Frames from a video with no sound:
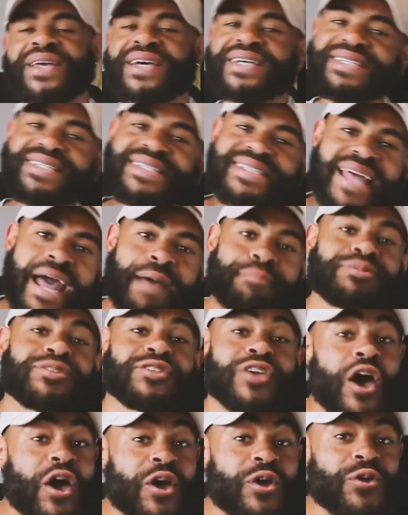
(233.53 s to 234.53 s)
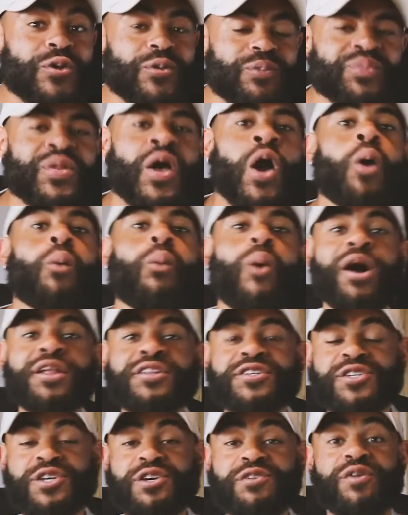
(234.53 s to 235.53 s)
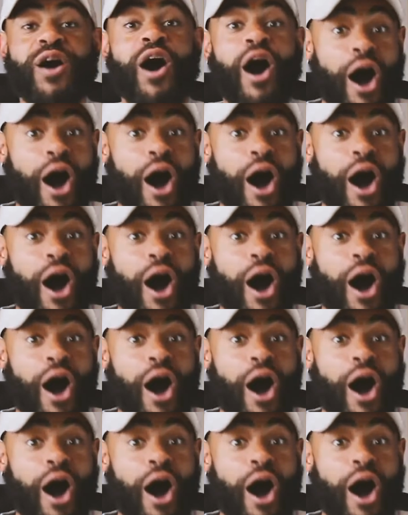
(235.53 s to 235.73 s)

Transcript: Step two, once you've